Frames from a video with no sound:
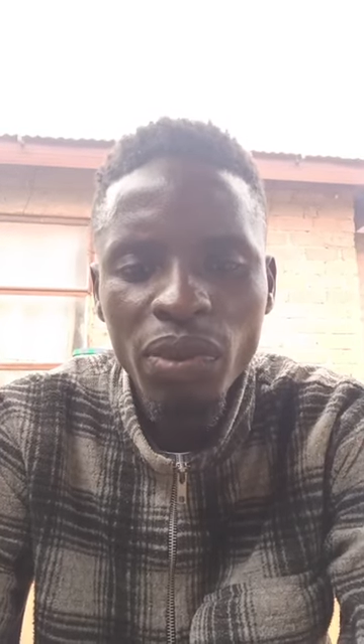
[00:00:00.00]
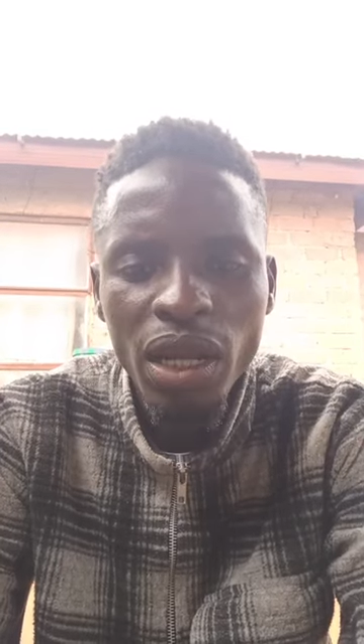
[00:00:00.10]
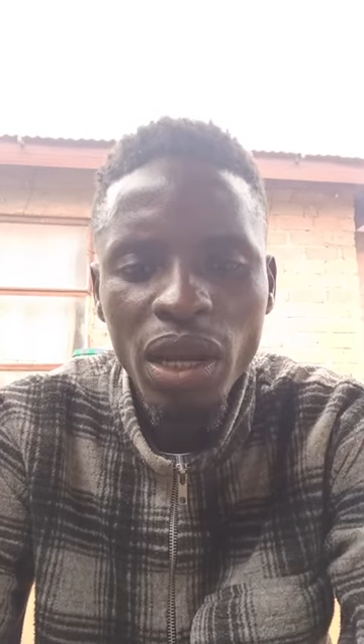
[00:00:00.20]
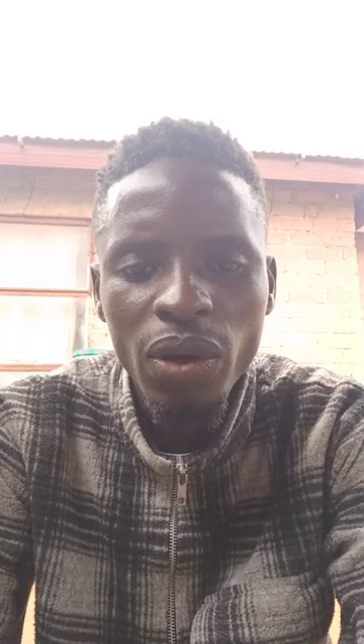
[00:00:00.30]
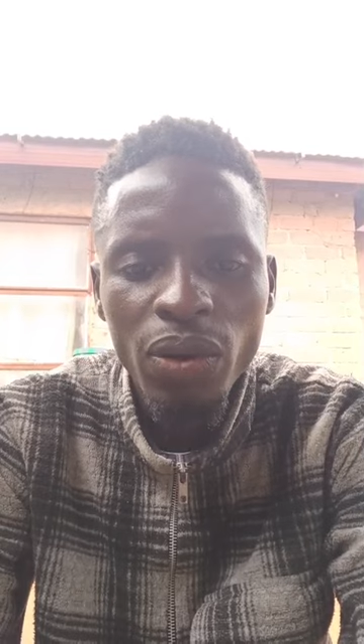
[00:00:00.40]

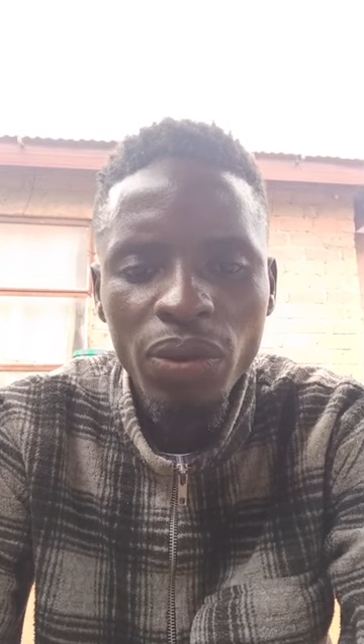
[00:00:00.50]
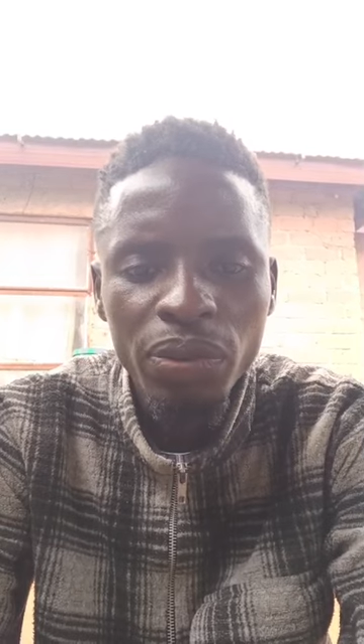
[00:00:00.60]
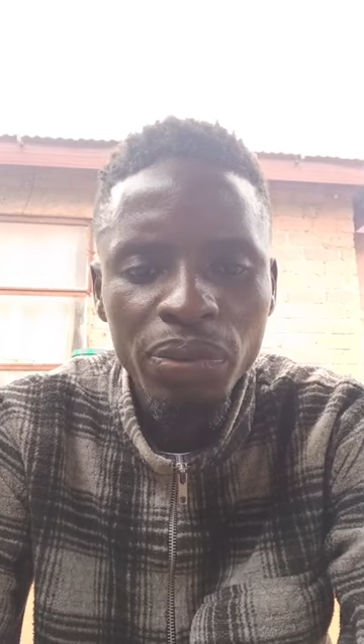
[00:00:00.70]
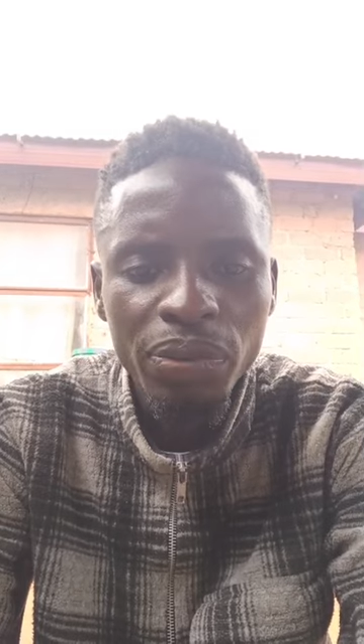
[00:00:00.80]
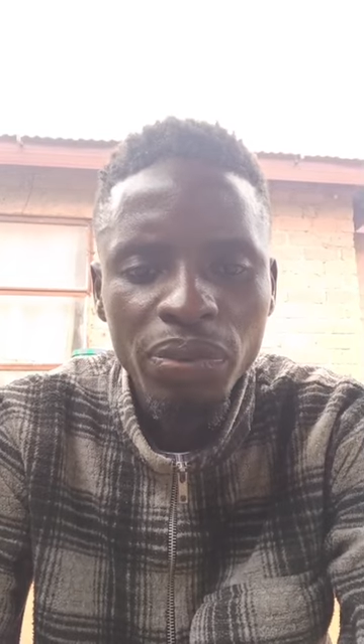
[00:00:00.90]
Now,
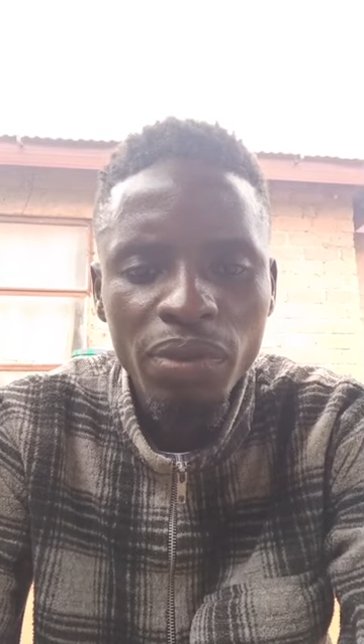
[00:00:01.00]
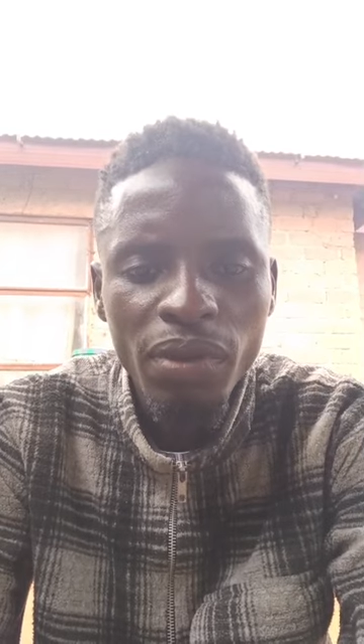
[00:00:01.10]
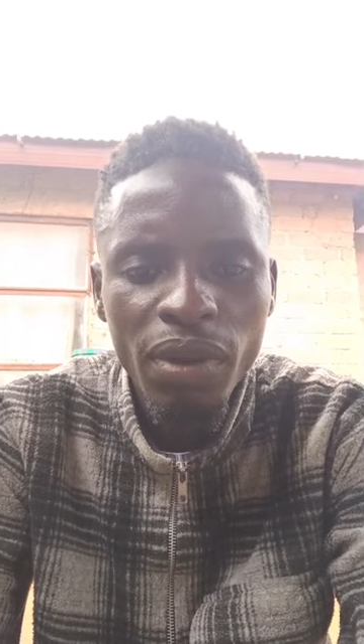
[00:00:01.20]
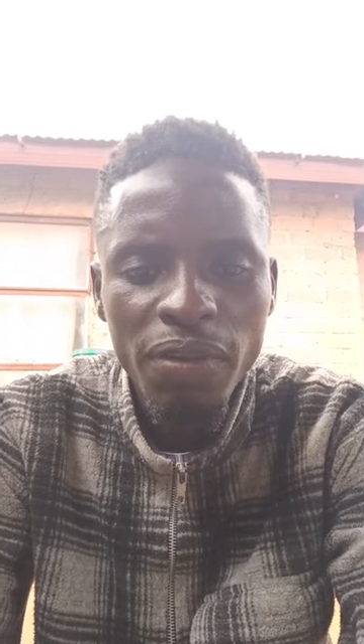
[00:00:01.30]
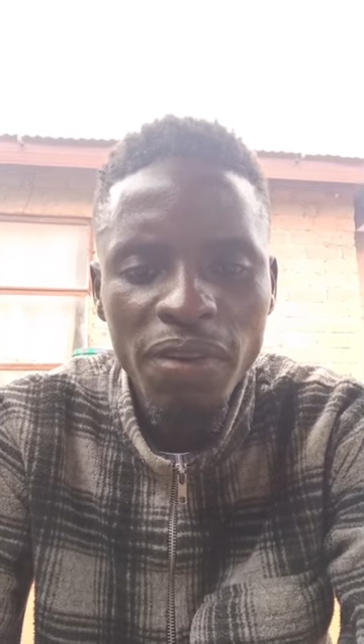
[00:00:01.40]

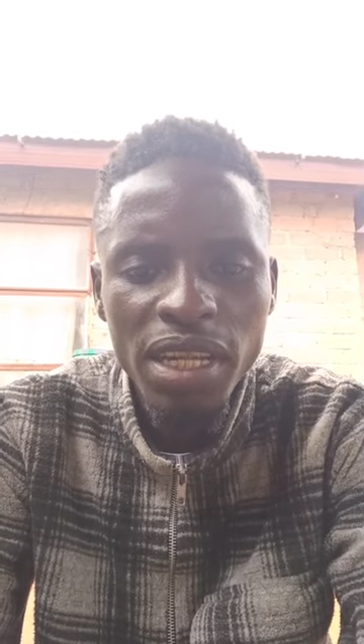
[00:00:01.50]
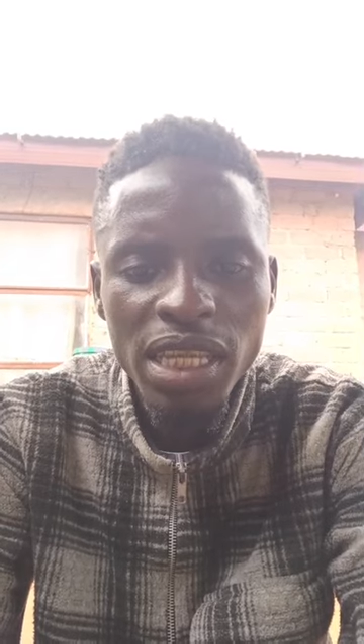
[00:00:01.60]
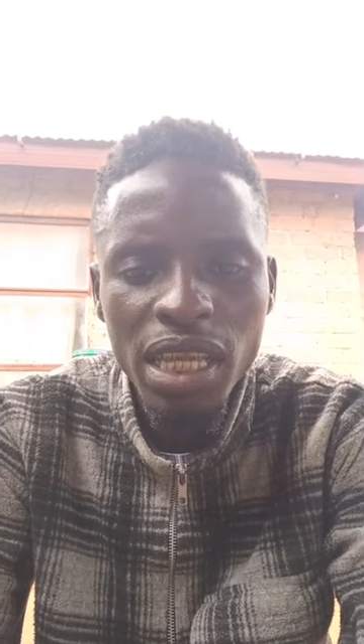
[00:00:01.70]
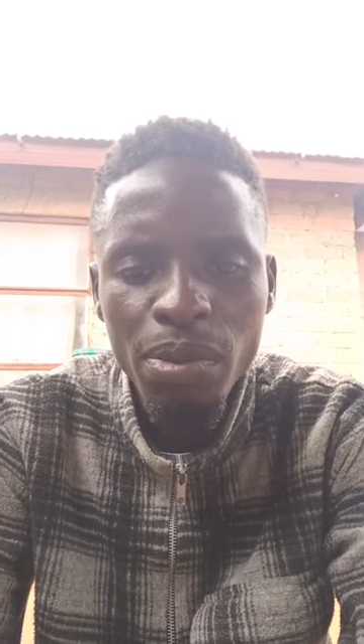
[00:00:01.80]
first,